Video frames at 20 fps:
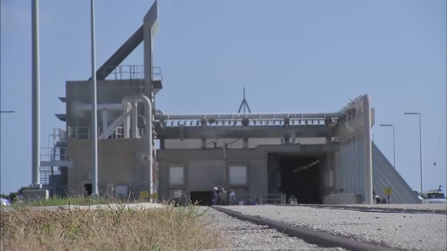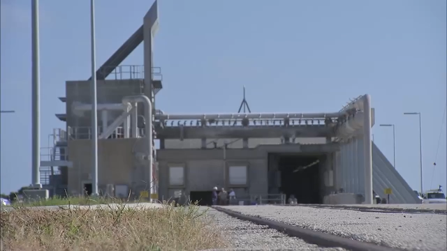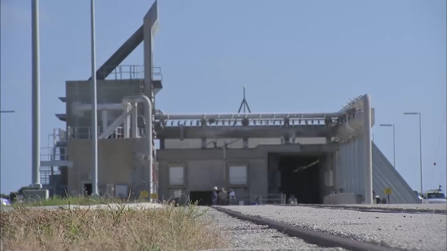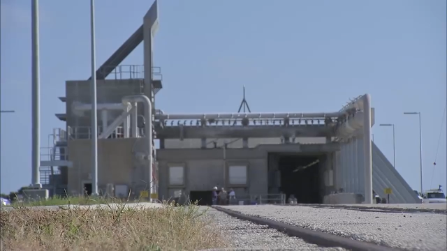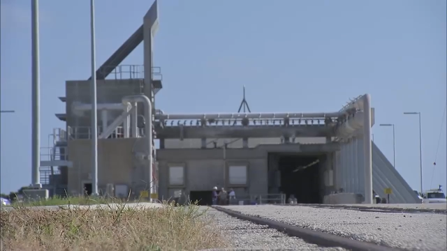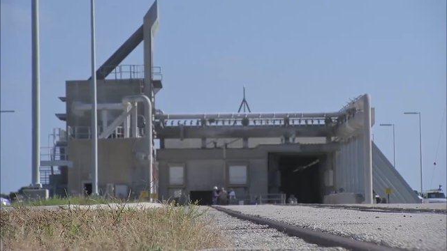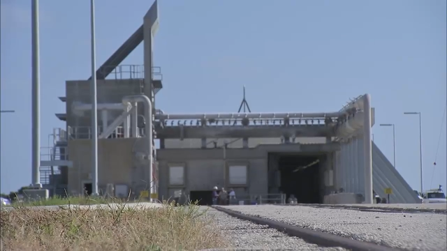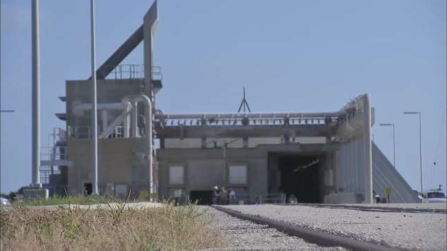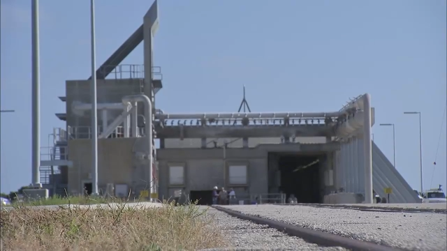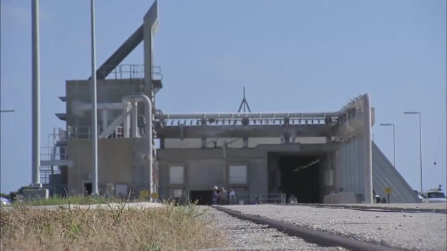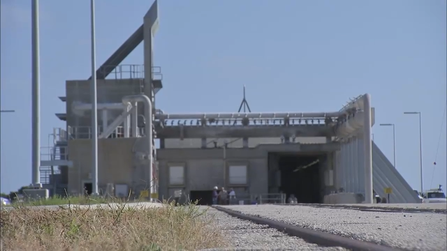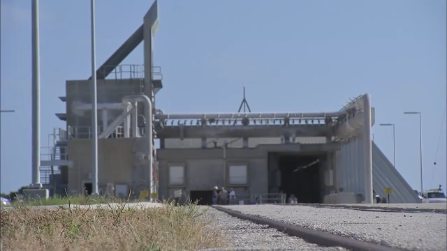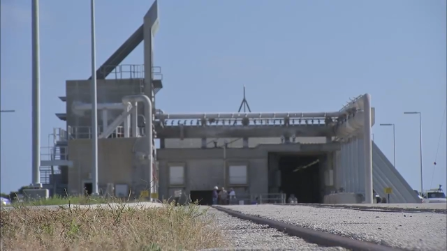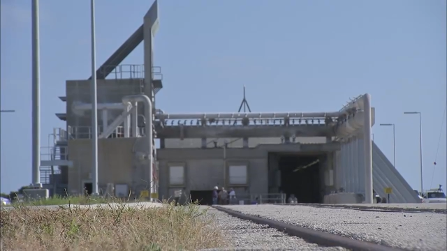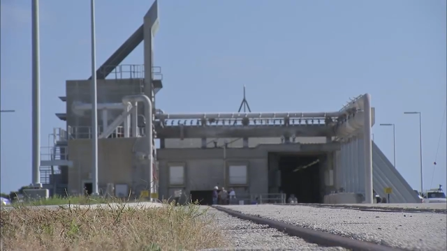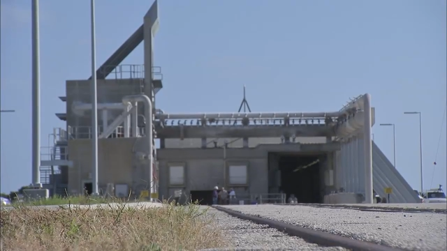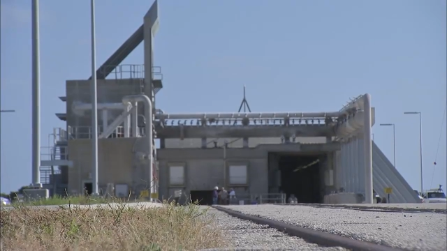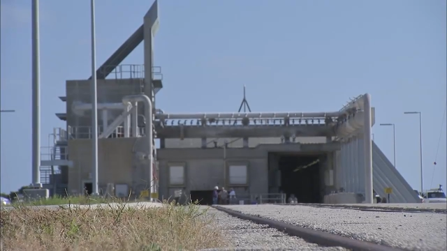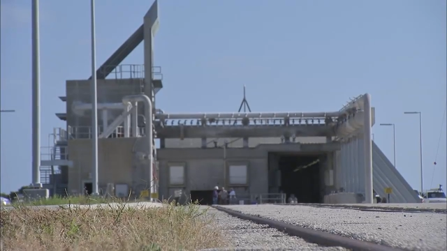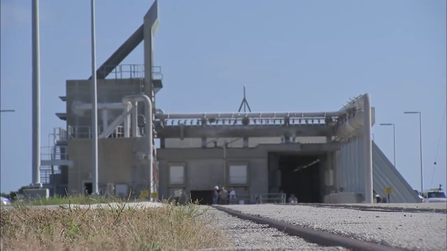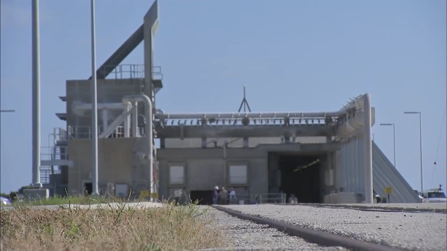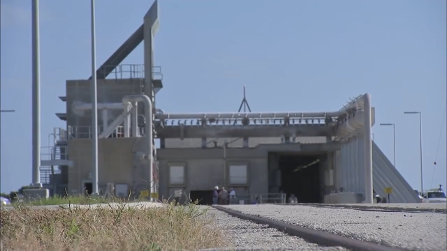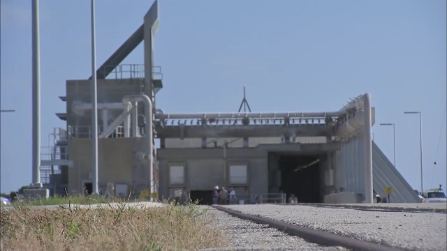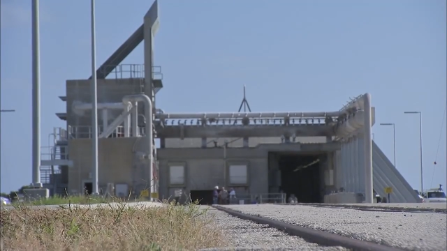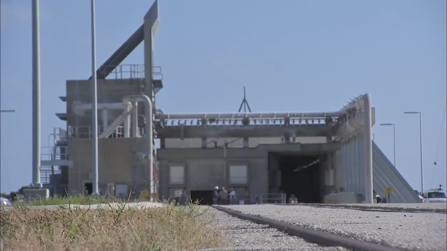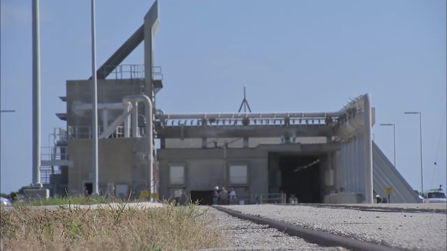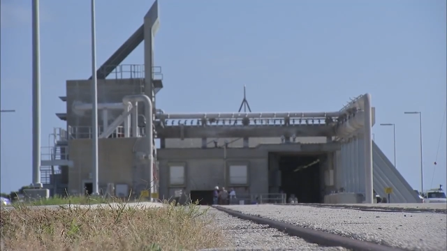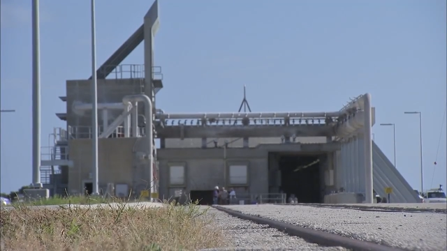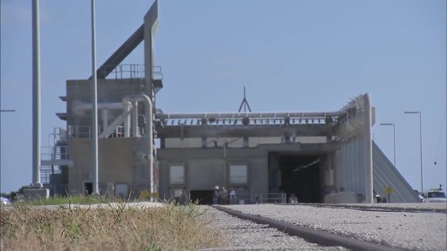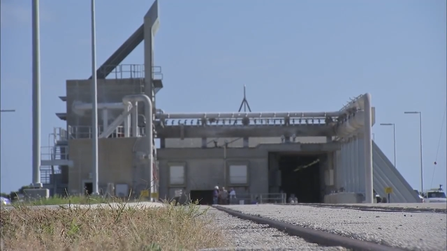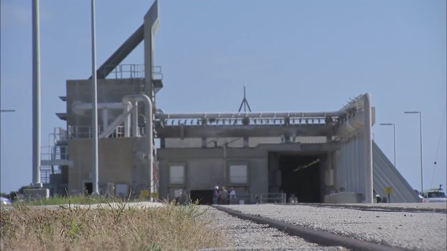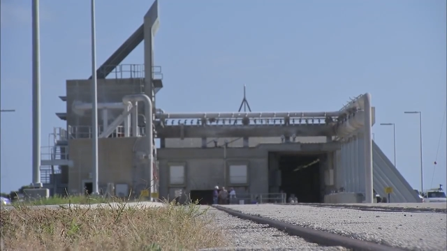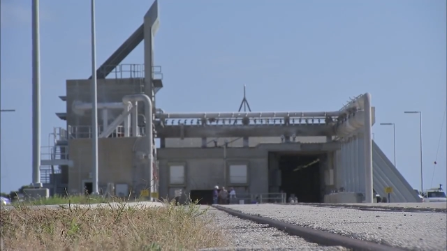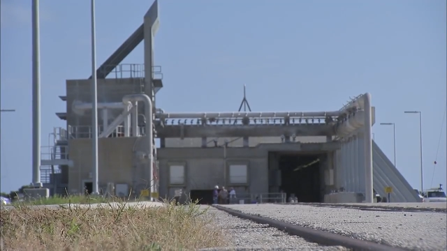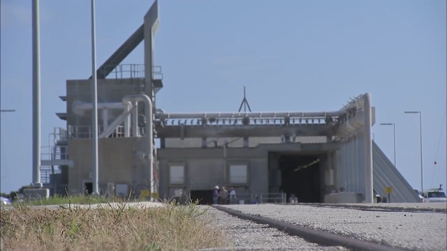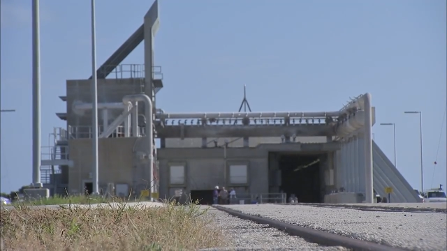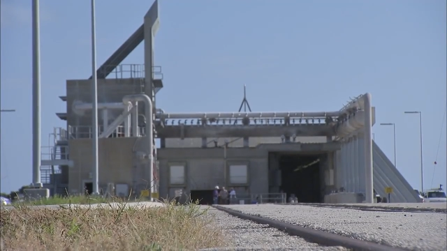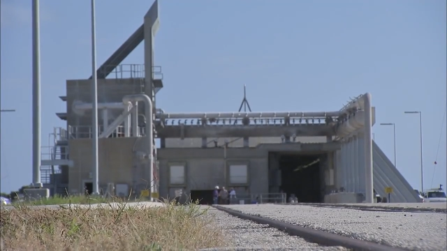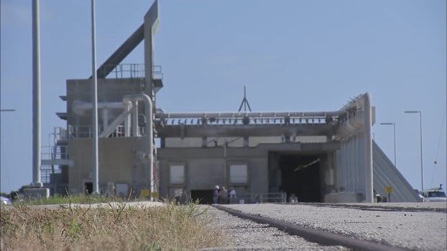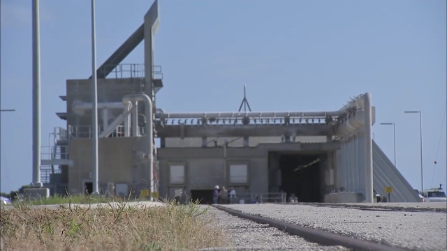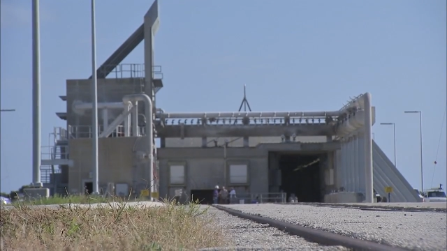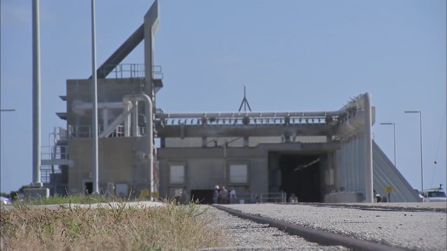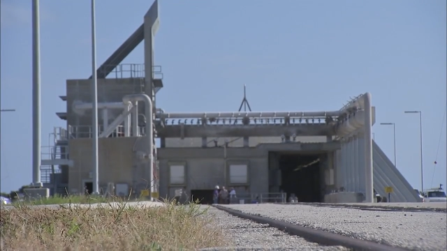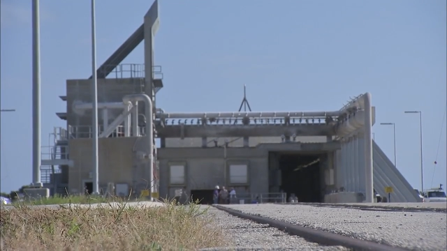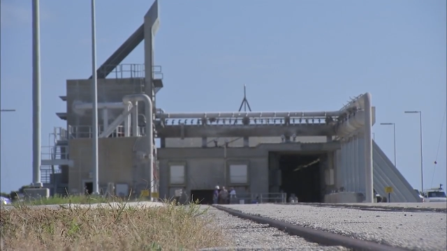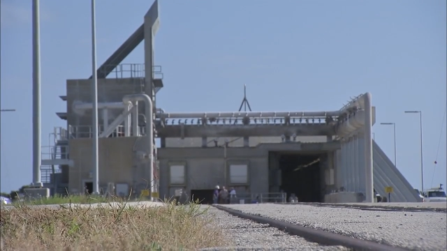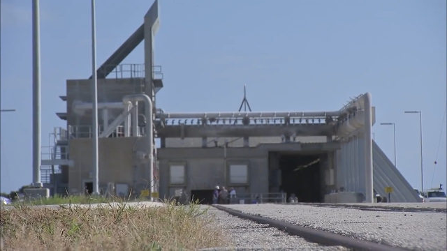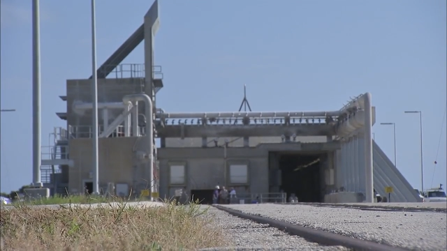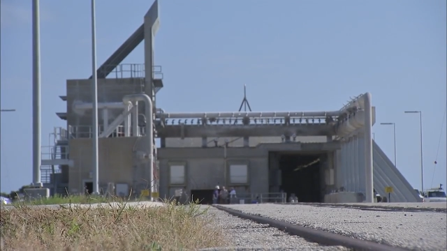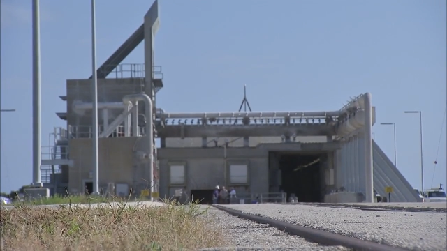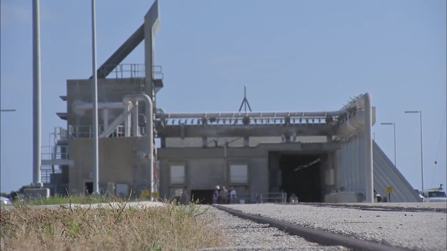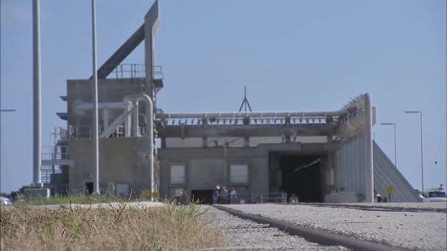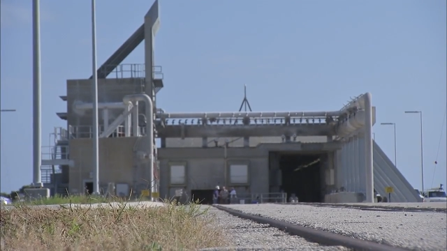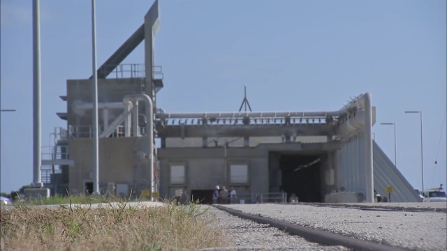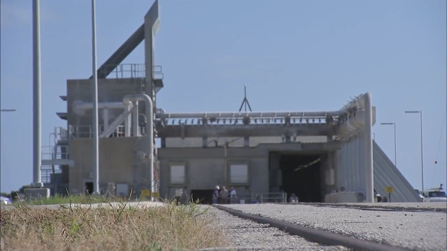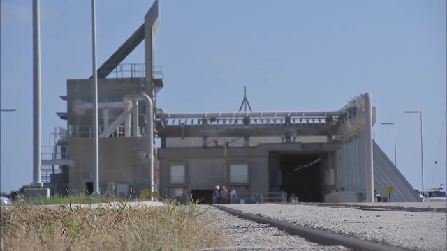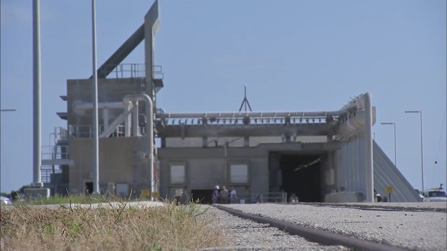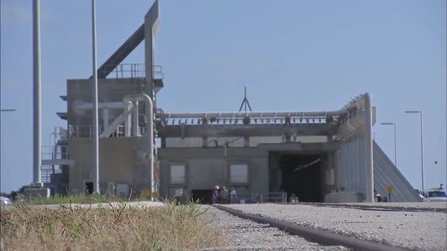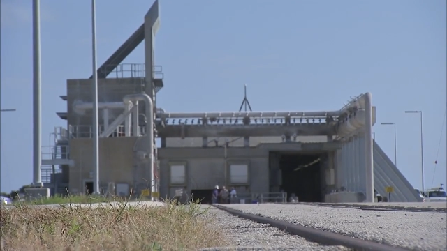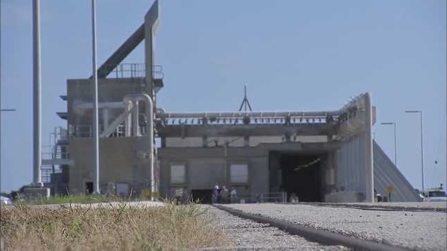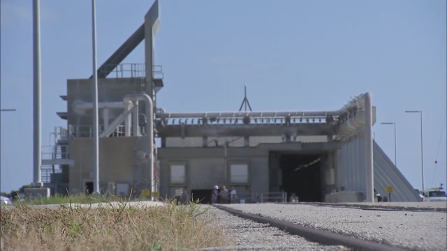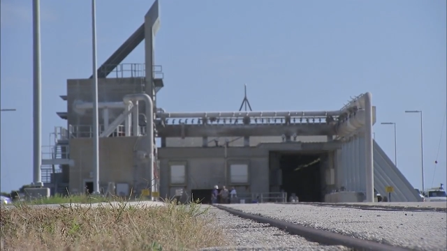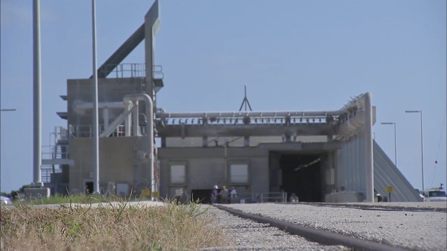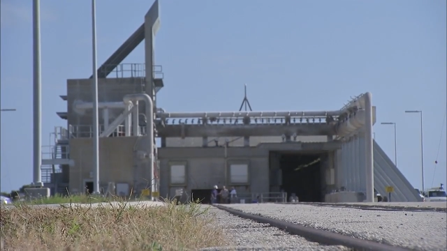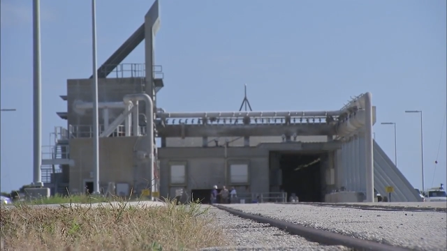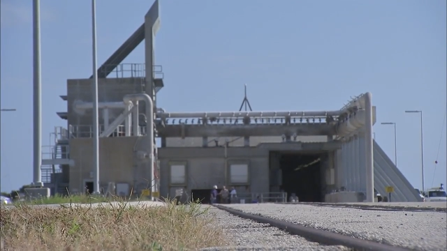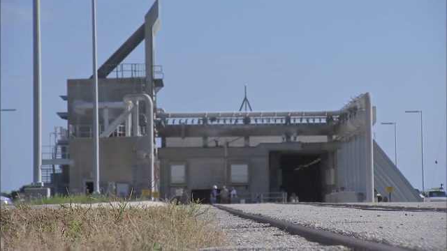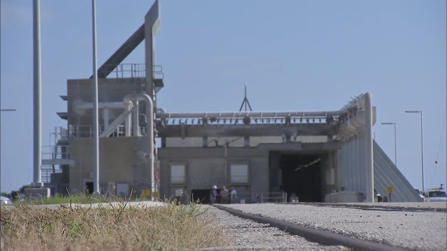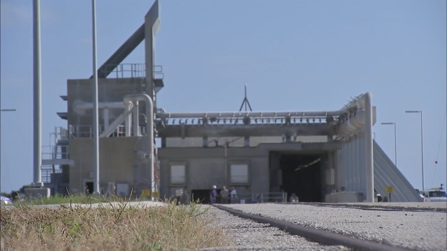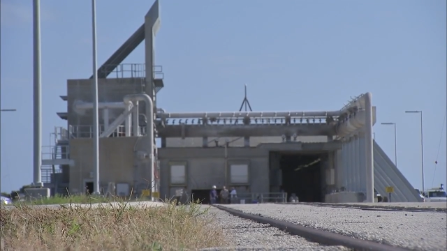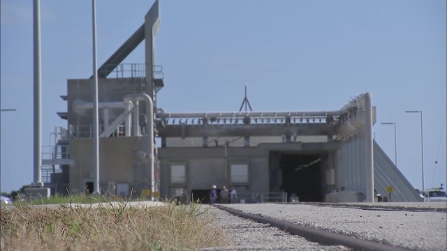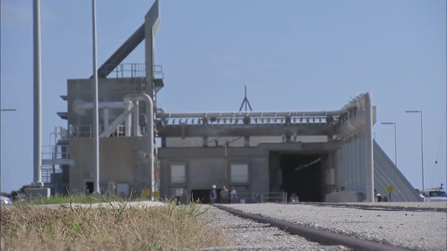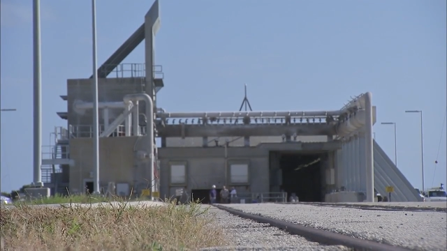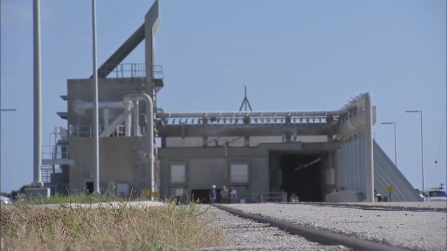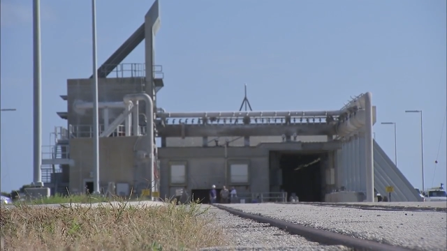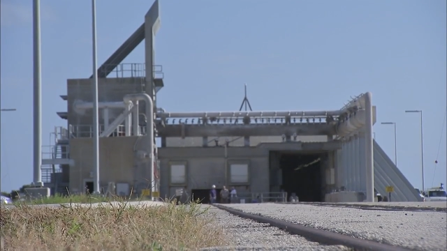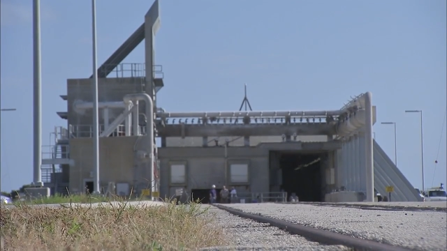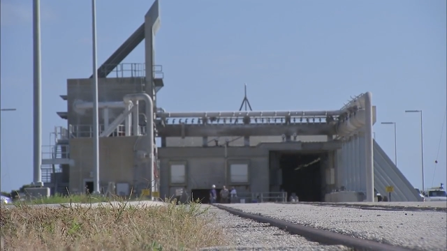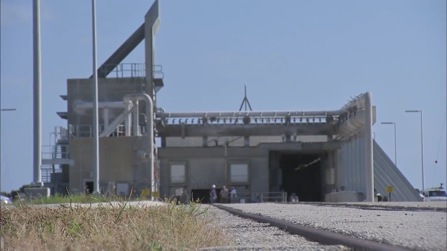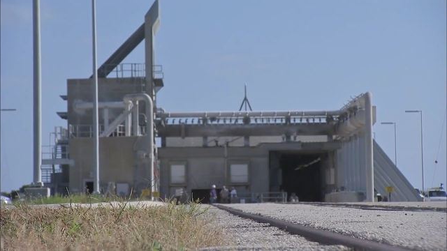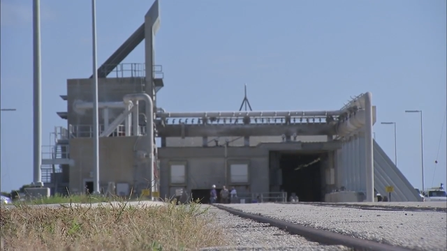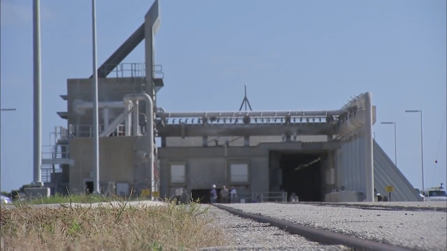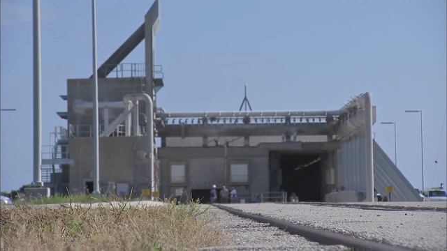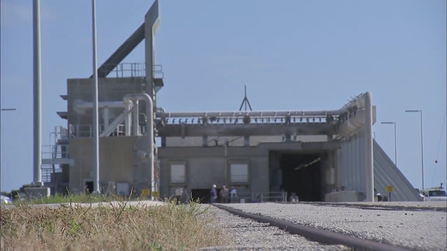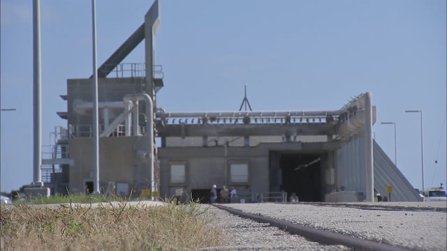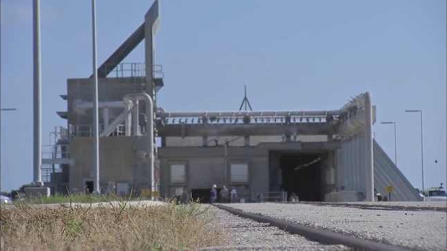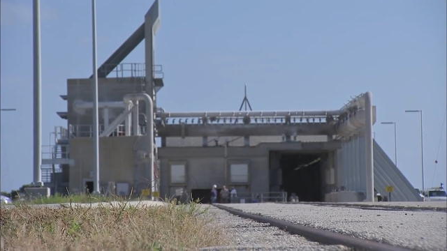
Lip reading: (no speaker visible)